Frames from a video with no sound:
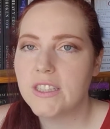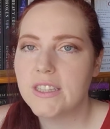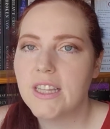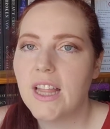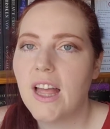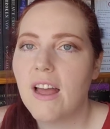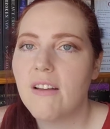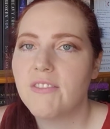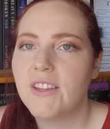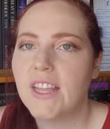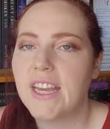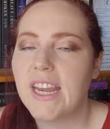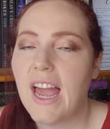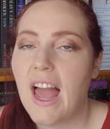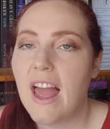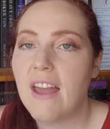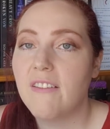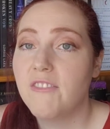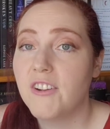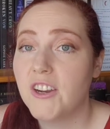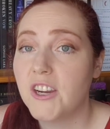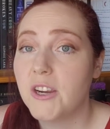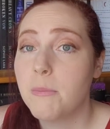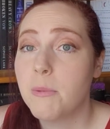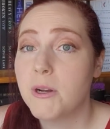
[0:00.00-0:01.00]
in love, like
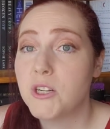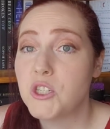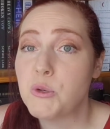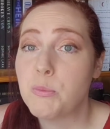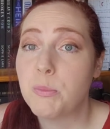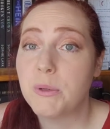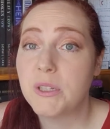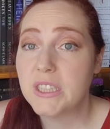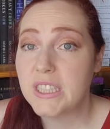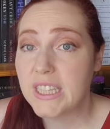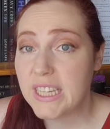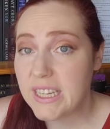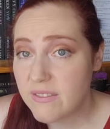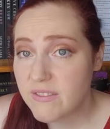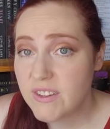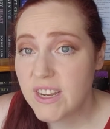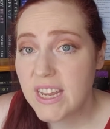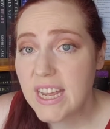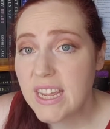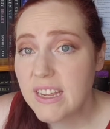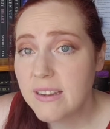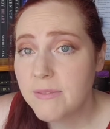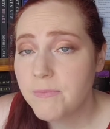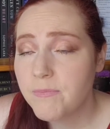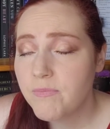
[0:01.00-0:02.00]
I very much believed
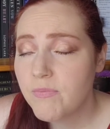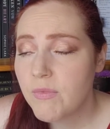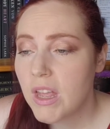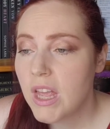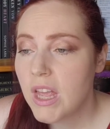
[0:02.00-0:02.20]
it